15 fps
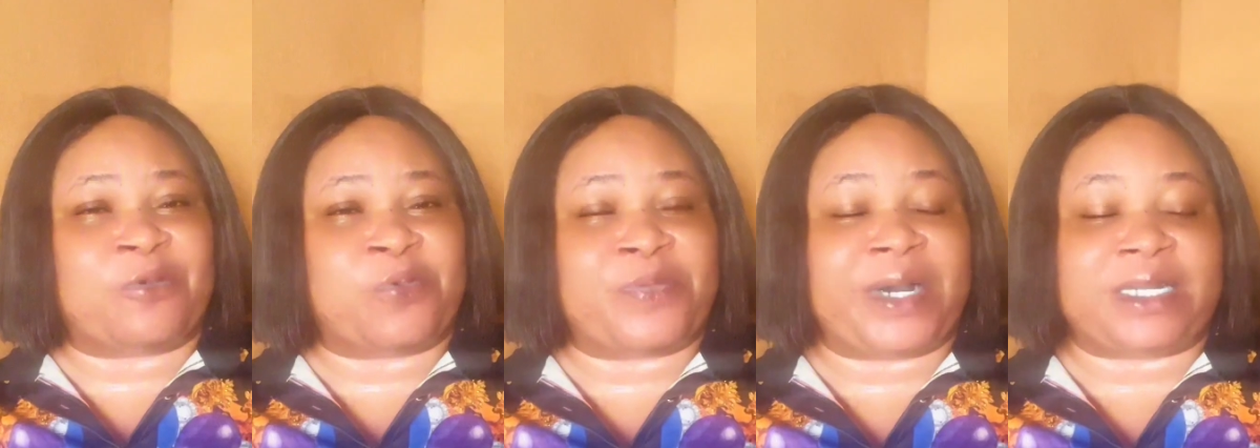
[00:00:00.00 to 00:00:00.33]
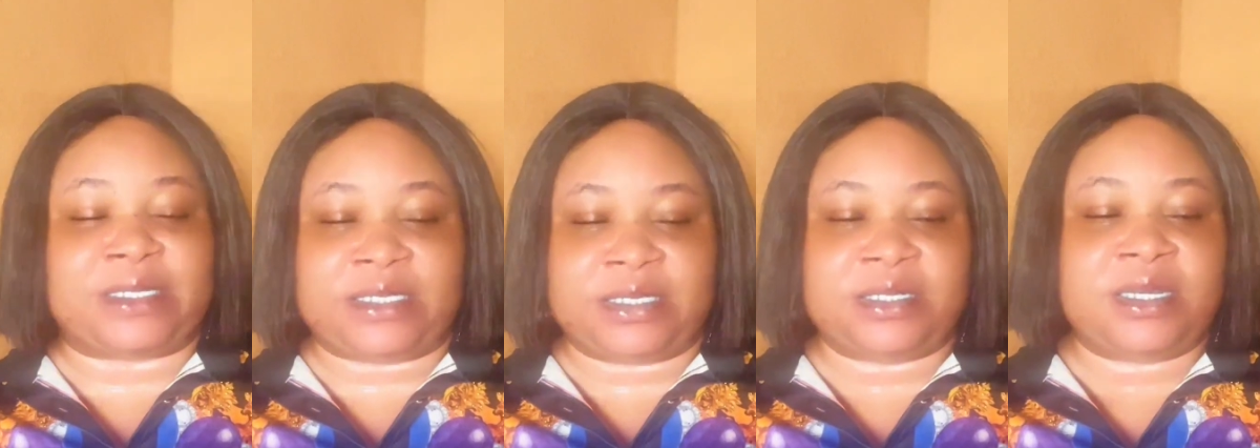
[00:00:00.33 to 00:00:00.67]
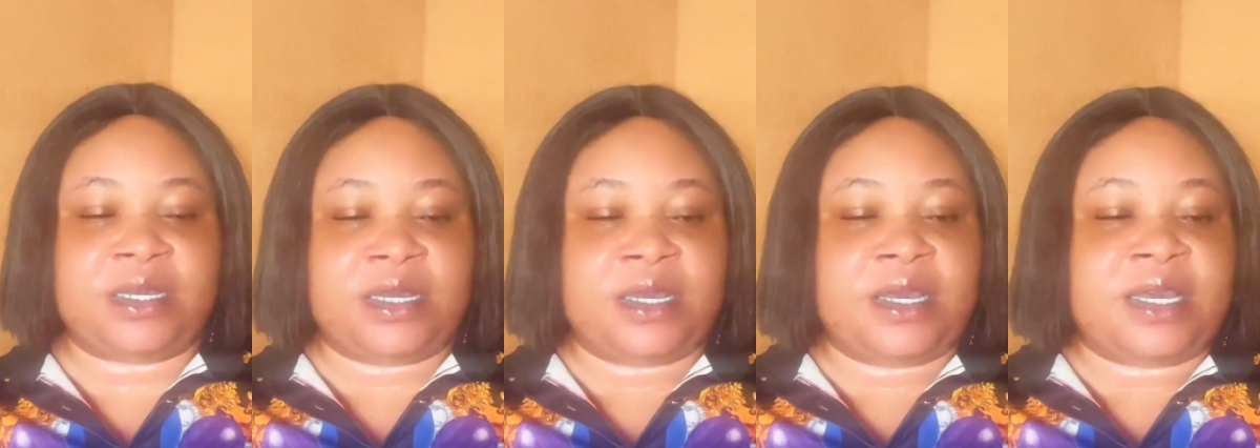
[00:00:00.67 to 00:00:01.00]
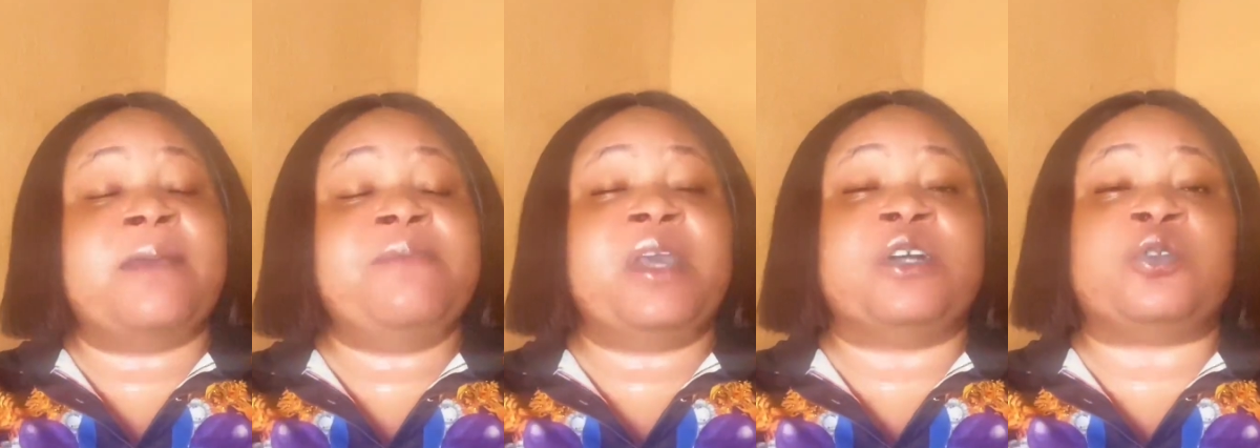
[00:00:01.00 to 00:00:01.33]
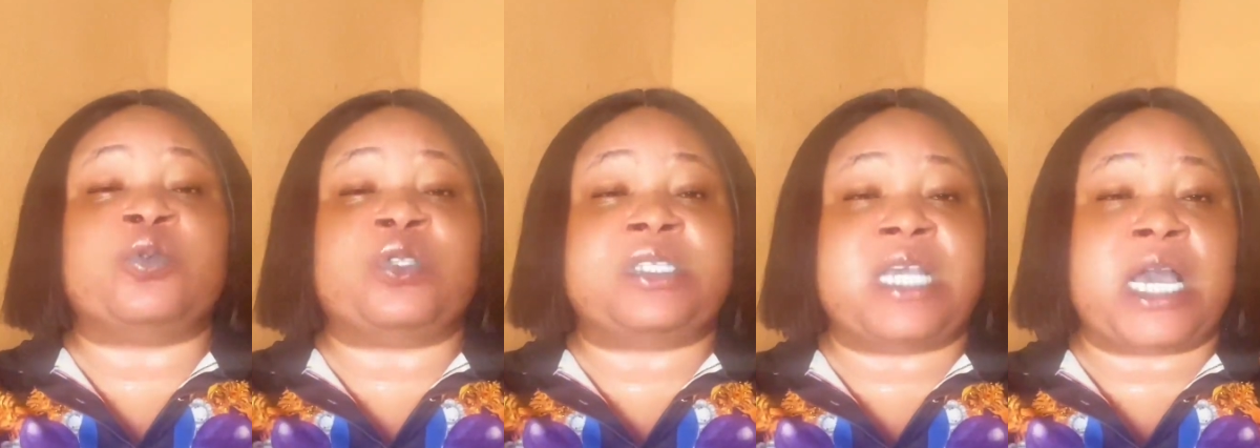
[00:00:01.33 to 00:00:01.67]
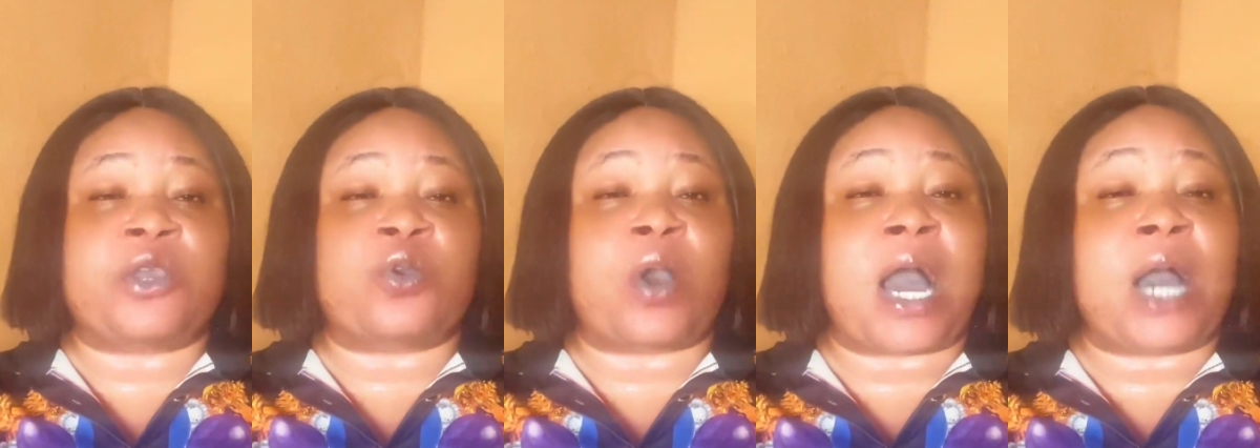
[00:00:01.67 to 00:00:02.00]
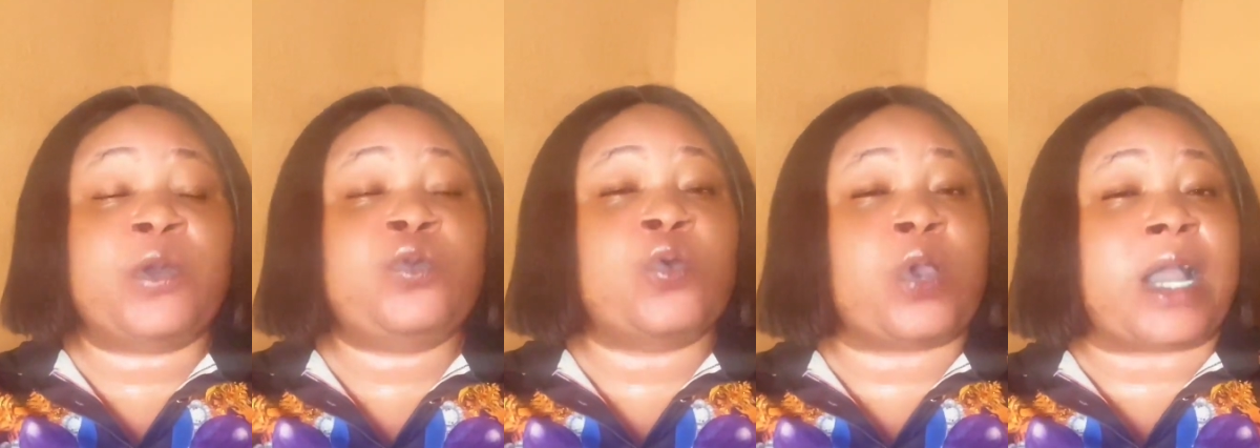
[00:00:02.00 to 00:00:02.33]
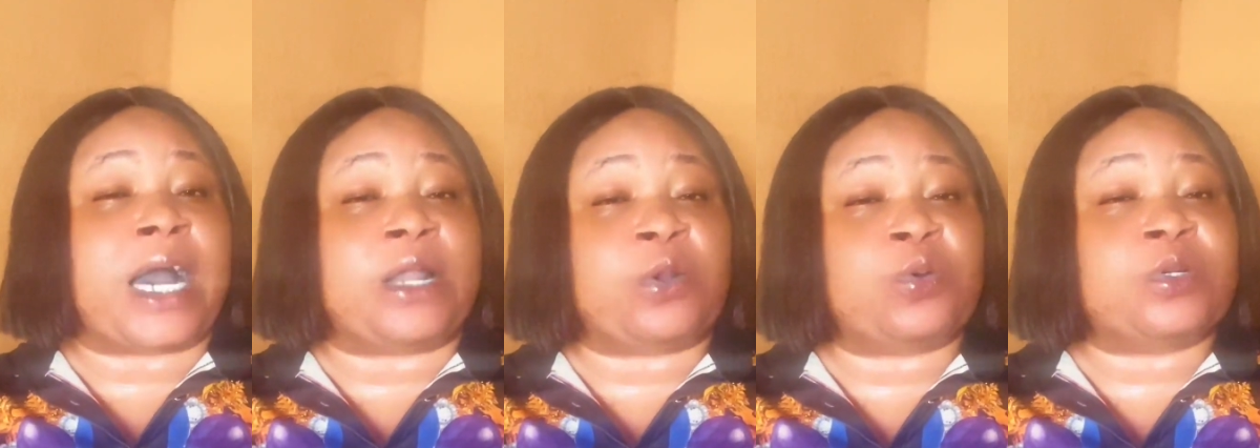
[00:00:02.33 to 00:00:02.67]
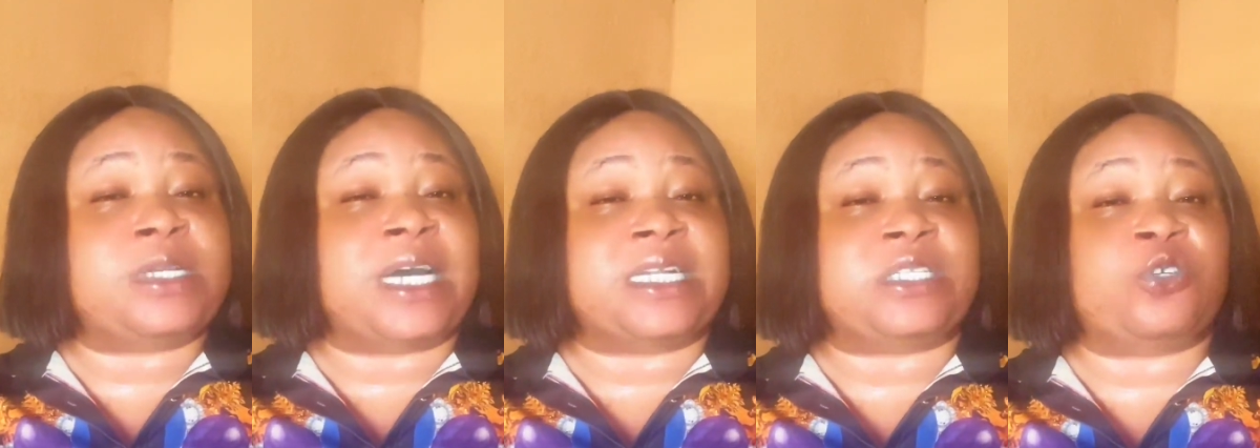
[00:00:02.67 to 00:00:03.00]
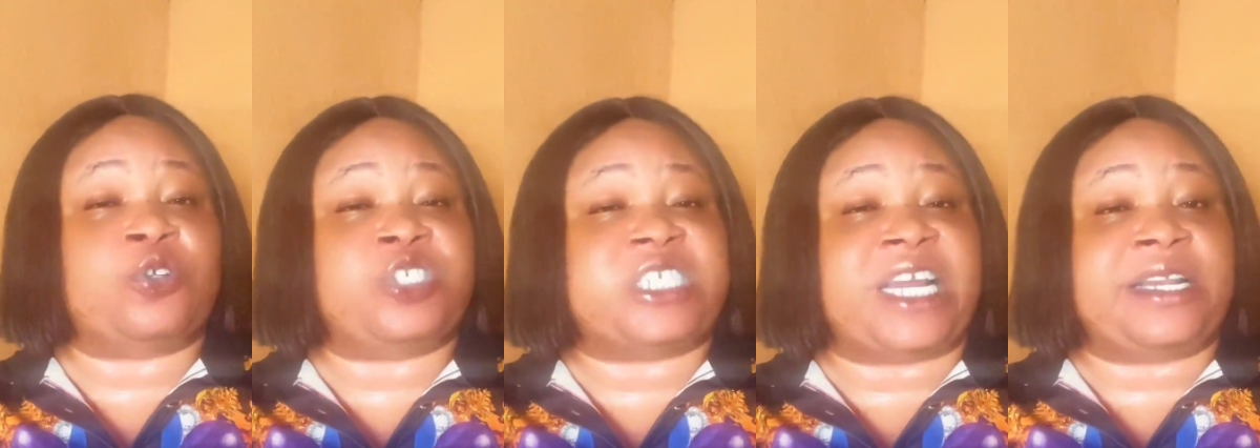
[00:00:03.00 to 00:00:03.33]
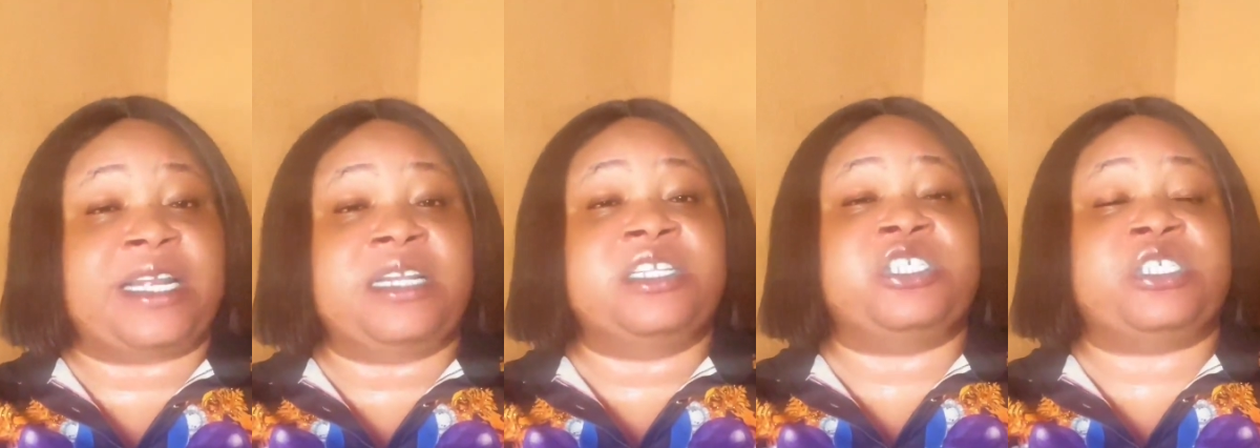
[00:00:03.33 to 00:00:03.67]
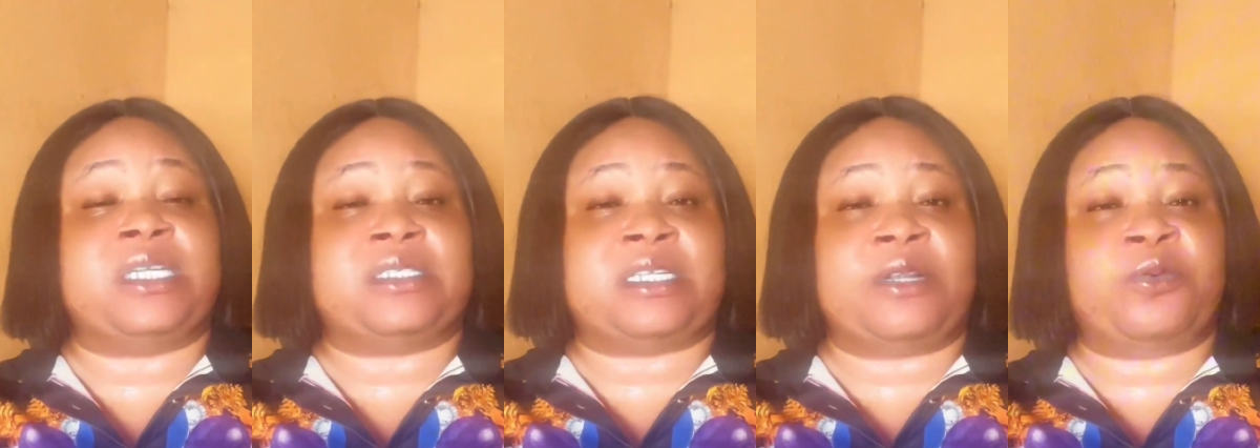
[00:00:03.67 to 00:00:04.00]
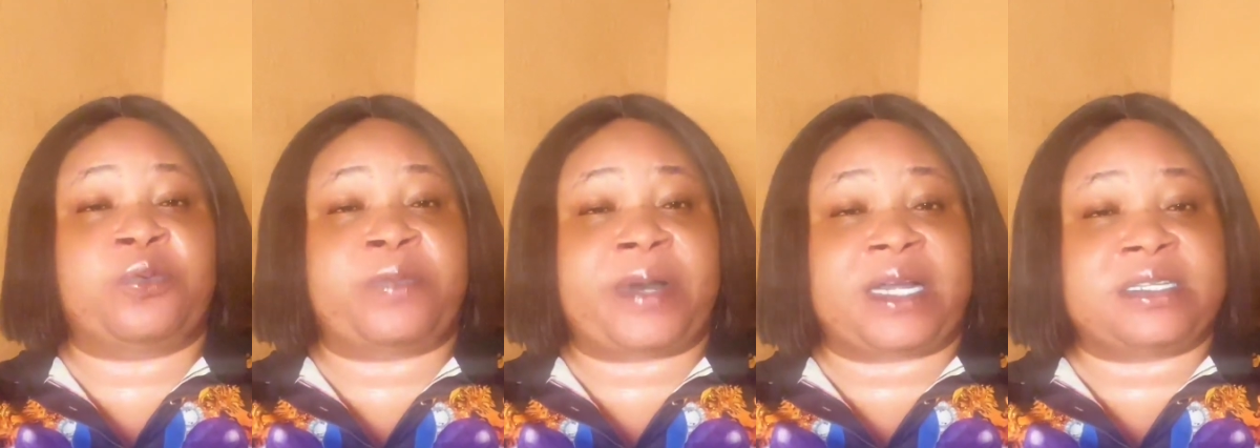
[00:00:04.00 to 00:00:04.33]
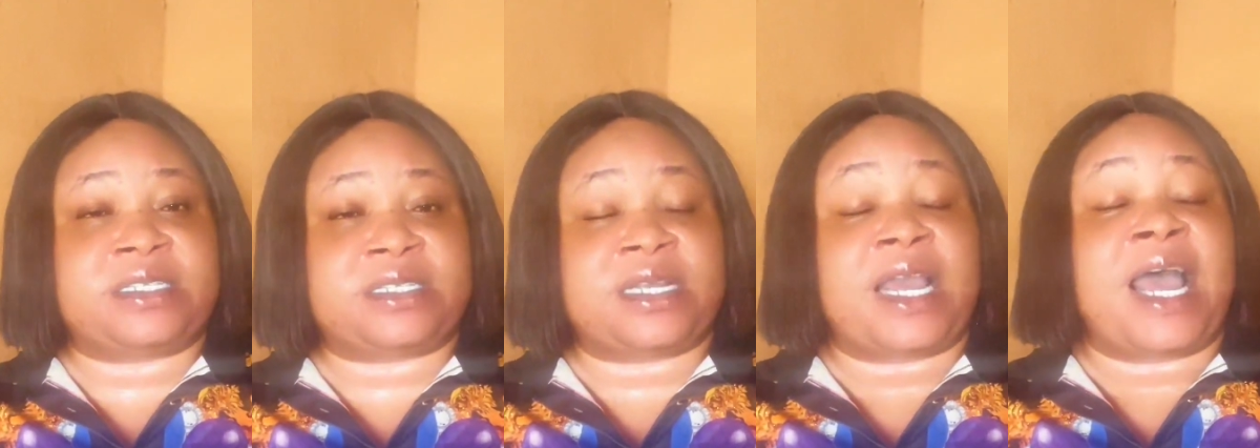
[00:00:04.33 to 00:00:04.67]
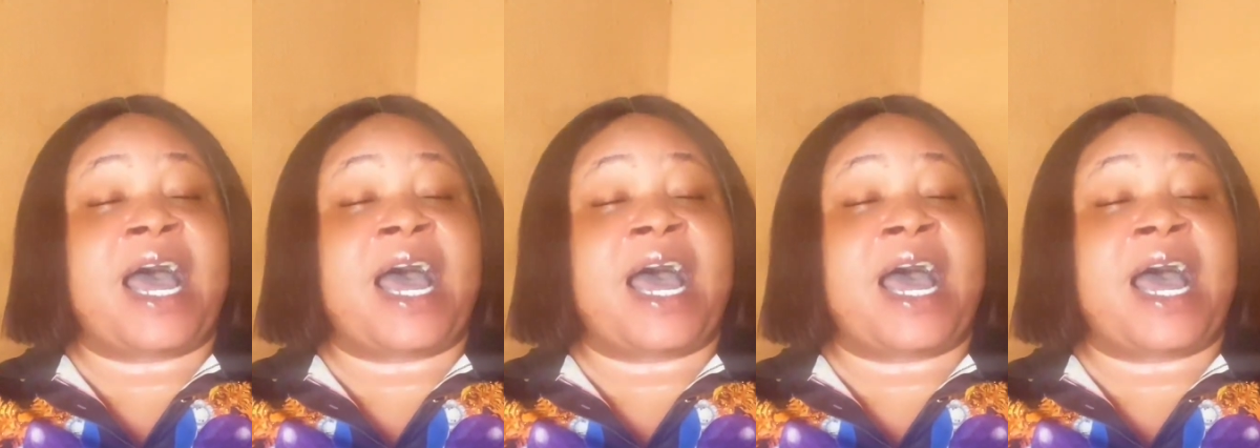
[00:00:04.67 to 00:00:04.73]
banned. I'm here to tell you how you can know that your channel is shadow banned